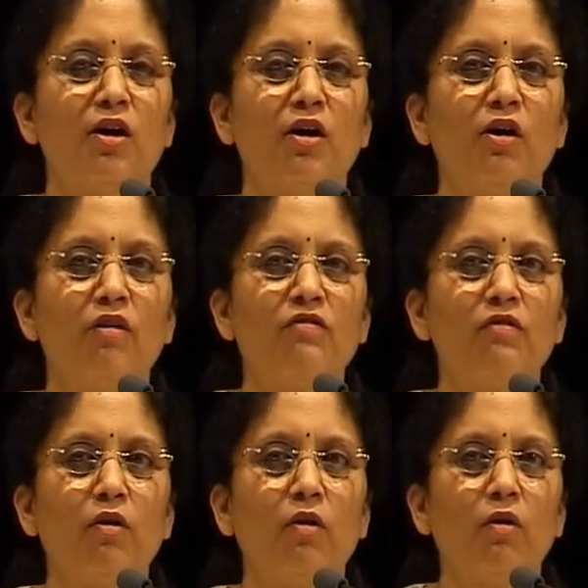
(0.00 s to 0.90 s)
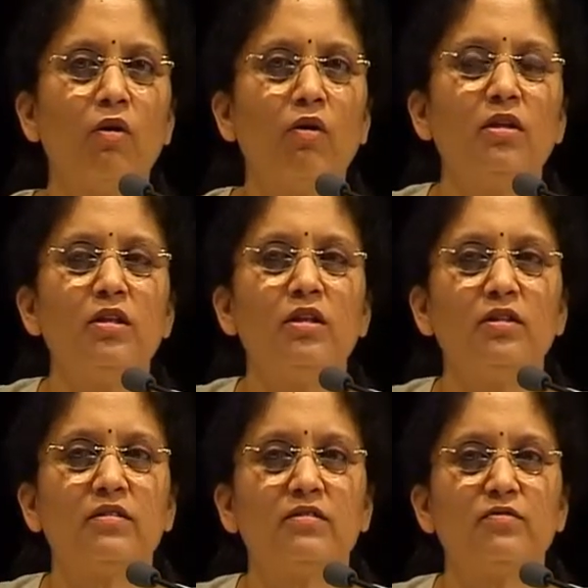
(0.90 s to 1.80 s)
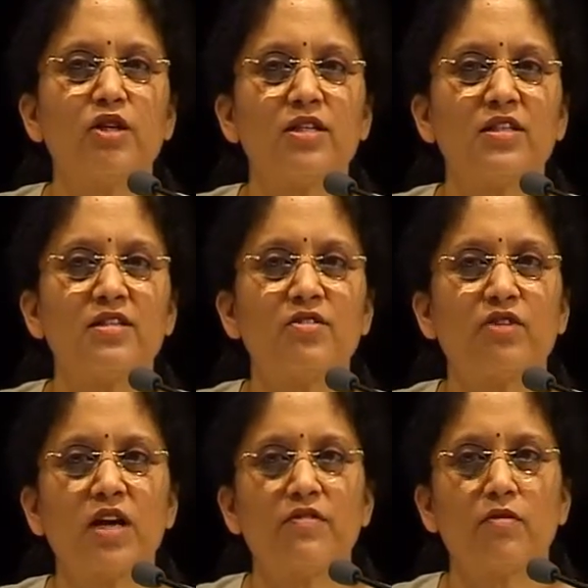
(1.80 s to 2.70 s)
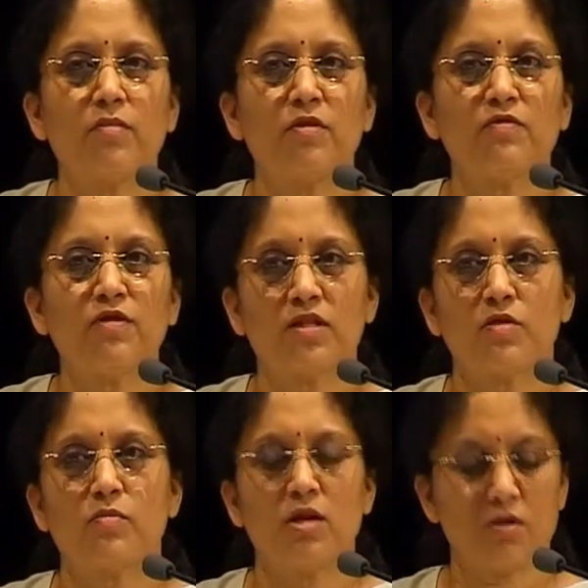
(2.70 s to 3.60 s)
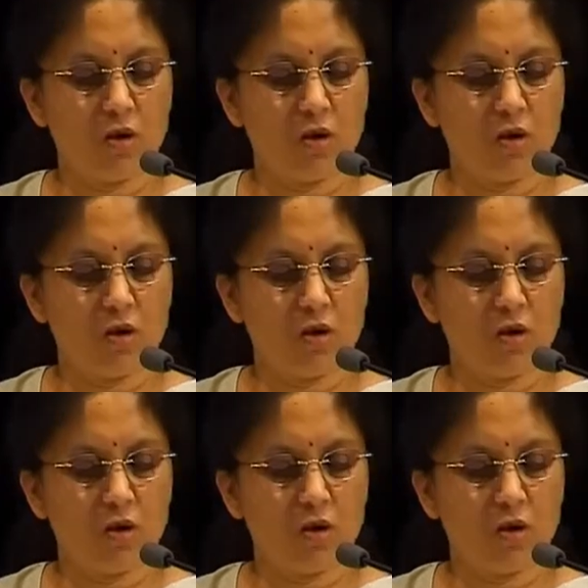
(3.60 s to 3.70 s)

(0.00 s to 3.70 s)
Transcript: of all the verses right from the first one